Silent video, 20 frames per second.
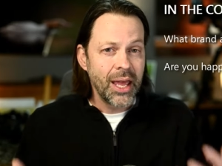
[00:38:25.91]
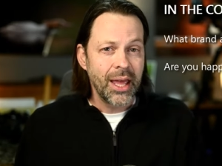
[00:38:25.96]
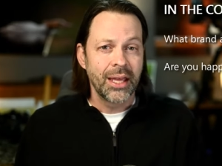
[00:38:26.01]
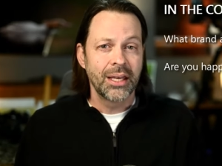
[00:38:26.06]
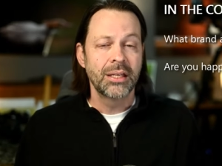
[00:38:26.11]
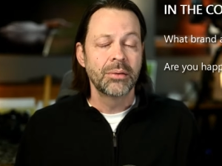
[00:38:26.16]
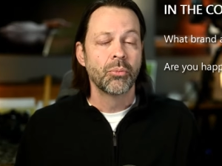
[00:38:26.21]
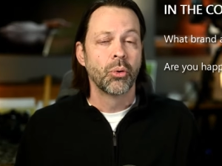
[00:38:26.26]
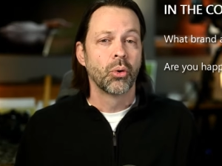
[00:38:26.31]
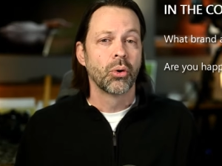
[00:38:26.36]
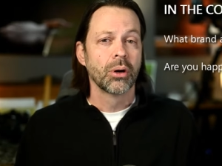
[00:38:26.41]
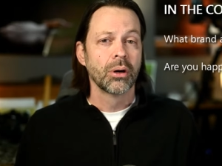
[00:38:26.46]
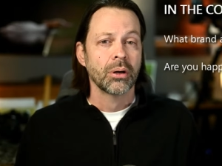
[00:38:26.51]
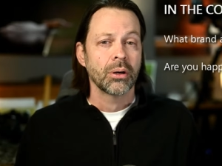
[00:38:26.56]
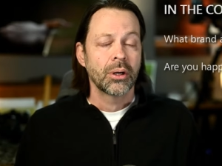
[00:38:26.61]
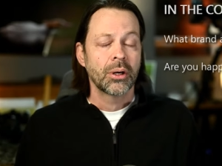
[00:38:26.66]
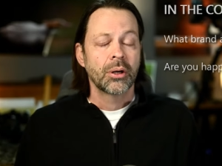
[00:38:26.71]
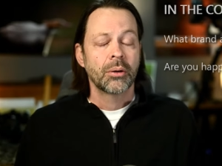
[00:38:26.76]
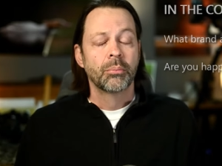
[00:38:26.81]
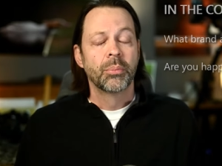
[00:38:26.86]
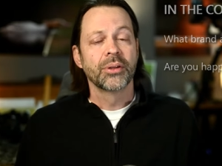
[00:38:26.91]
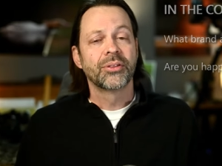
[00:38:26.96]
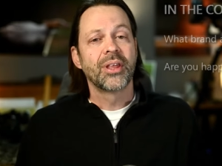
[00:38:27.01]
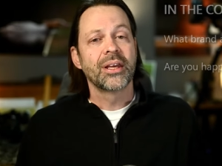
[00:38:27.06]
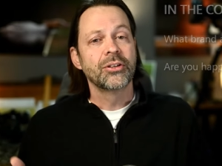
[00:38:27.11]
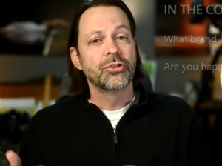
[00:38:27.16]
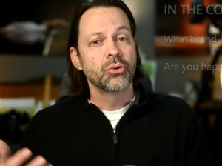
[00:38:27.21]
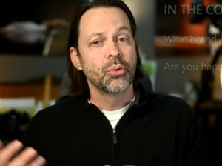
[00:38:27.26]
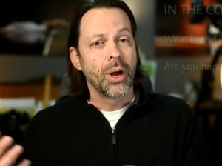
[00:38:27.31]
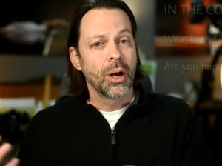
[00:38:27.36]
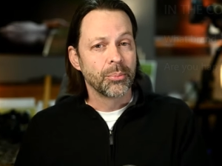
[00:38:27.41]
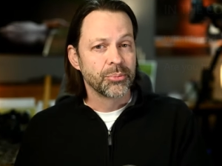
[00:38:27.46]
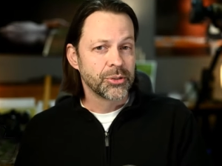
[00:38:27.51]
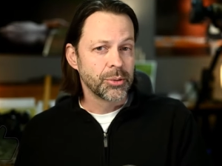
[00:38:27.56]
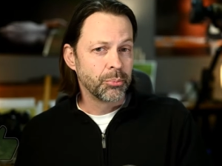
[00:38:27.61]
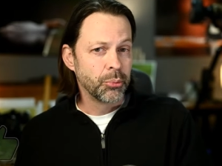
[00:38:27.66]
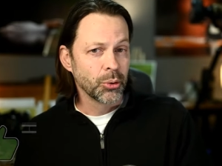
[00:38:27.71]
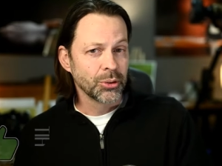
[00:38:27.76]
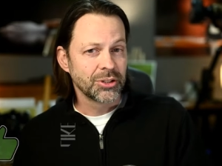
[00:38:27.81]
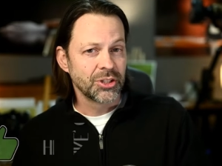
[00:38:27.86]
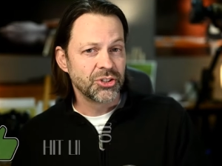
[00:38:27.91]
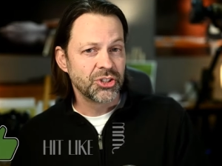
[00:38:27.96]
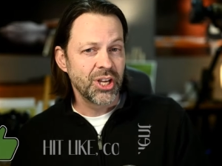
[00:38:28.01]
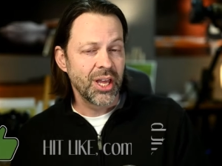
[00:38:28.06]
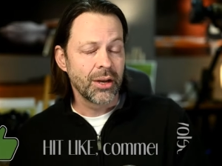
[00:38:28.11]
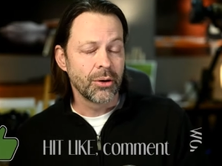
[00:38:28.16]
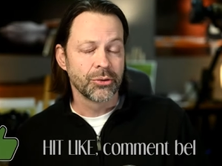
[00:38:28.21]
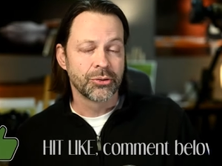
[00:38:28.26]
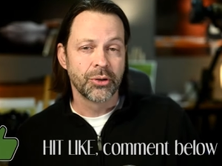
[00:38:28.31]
any more, but they do help support the channel.